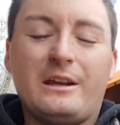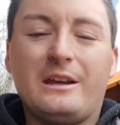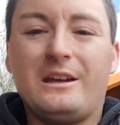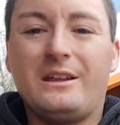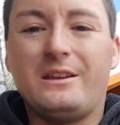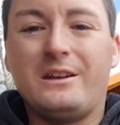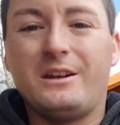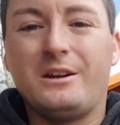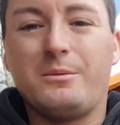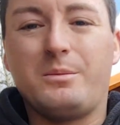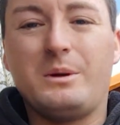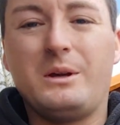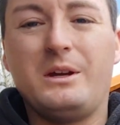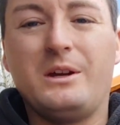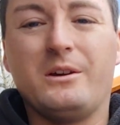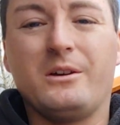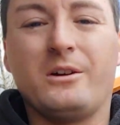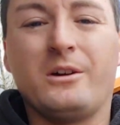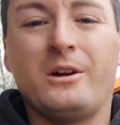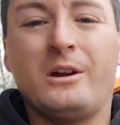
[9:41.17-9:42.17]
And then up
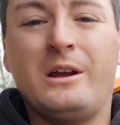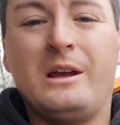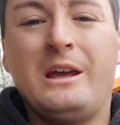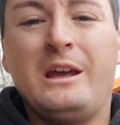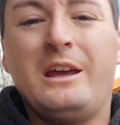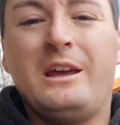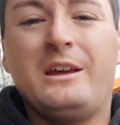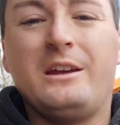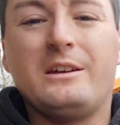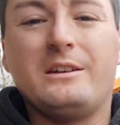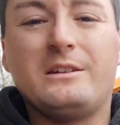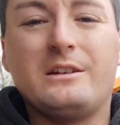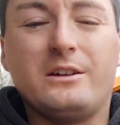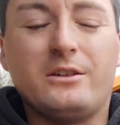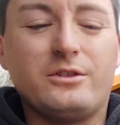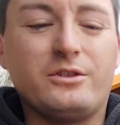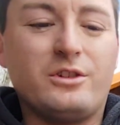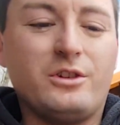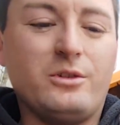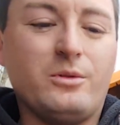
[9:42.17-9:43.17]
here, it
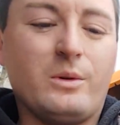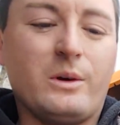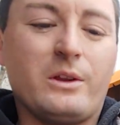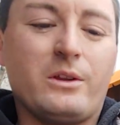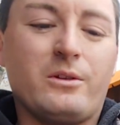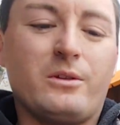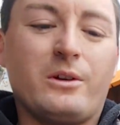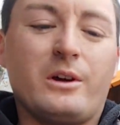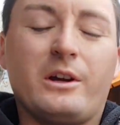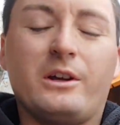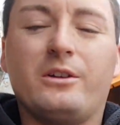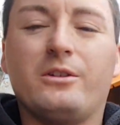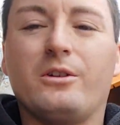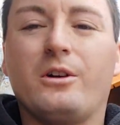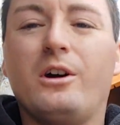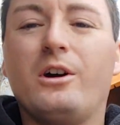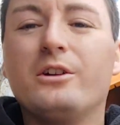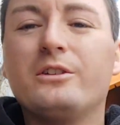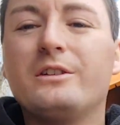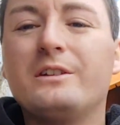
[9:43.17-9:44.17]
tells you whether or not
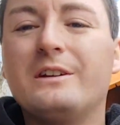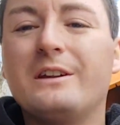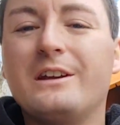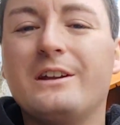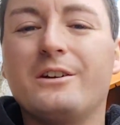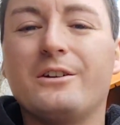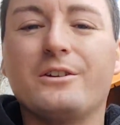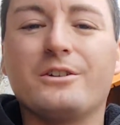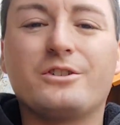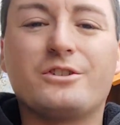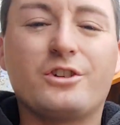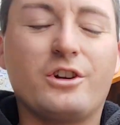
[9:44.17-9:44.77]
your alternator is